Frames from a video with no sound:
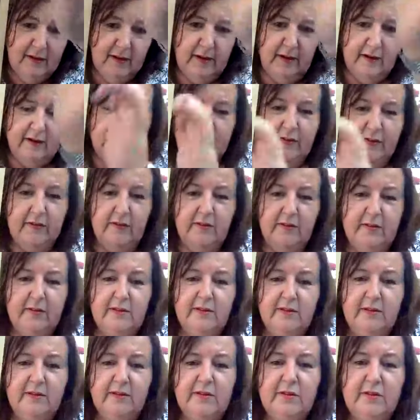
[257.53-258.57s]
and then there's a
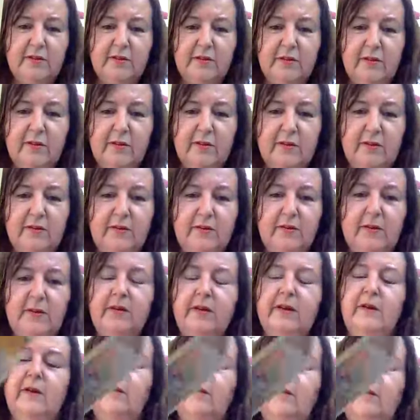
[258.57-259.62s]
star,
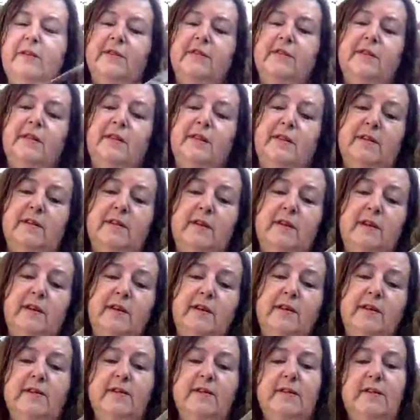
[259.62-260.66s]
there's the
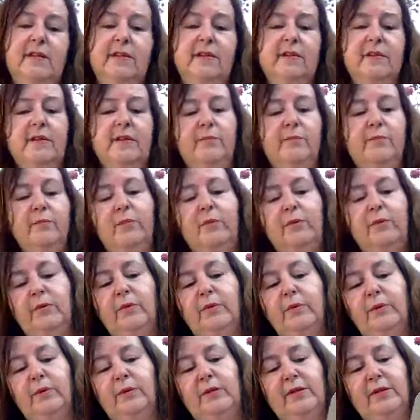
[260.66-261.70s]
eternity symbol,
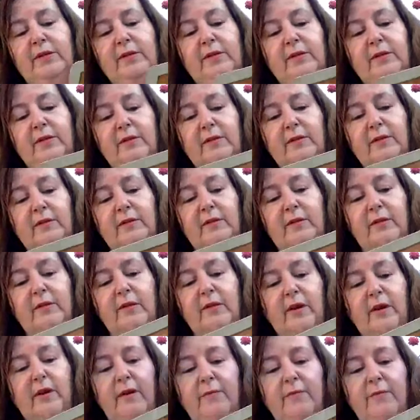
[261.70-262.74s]
which is
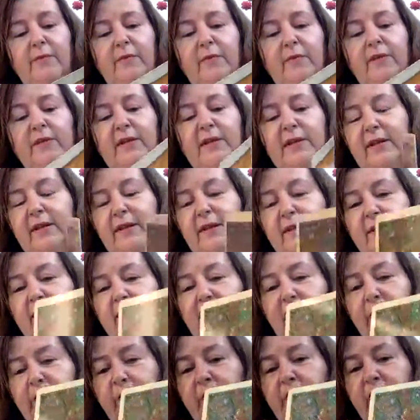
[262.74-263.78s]
like
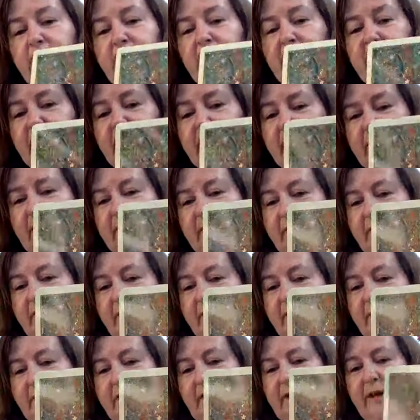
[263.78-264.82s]
the
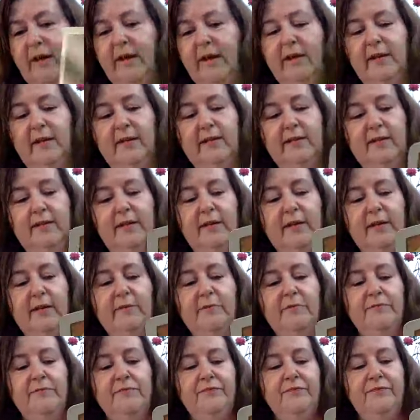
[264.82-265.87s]
figure eight,
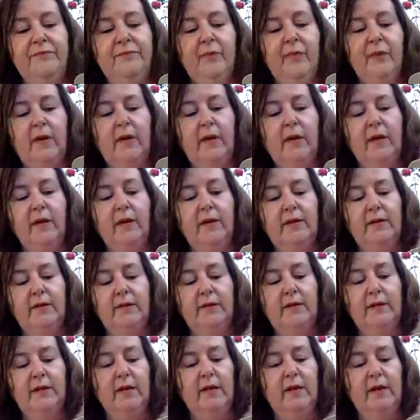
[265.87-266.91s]
and
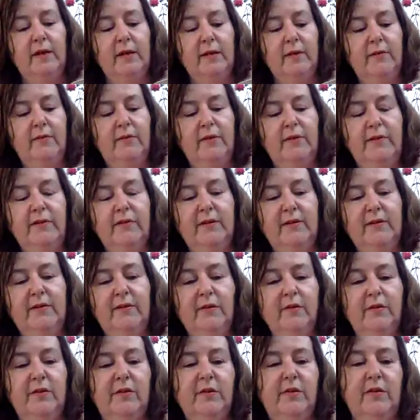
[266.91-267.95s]
various
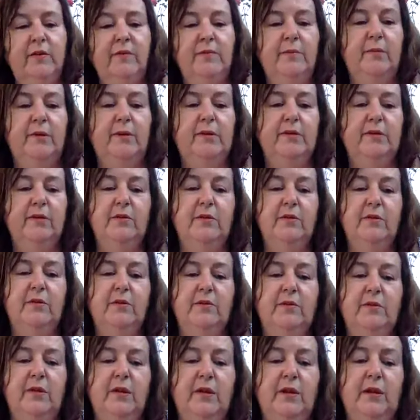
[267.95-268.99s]
other
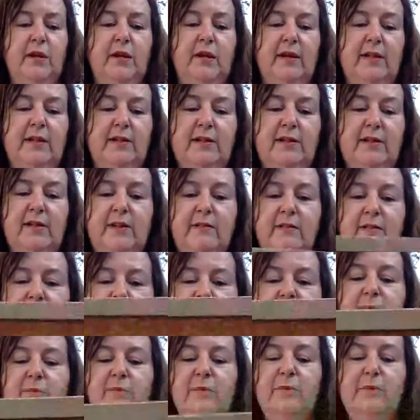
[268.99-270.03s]
magical and sacred
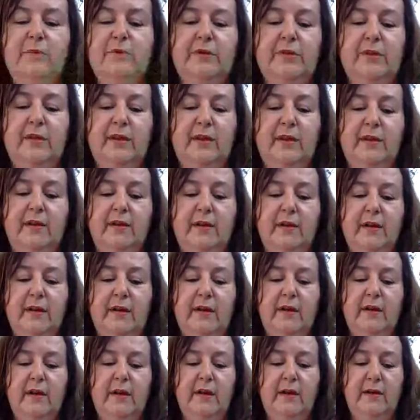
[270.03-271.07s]
symbols there.
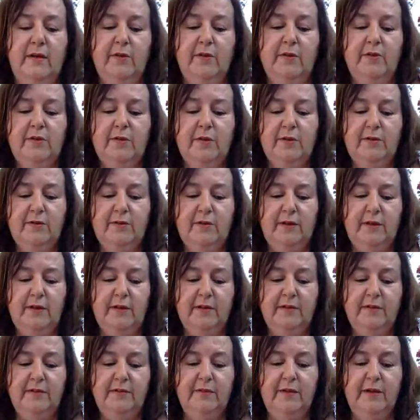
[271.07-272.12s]
The Tree of
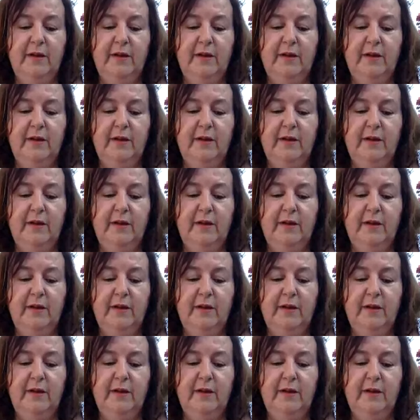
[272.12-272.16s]
Life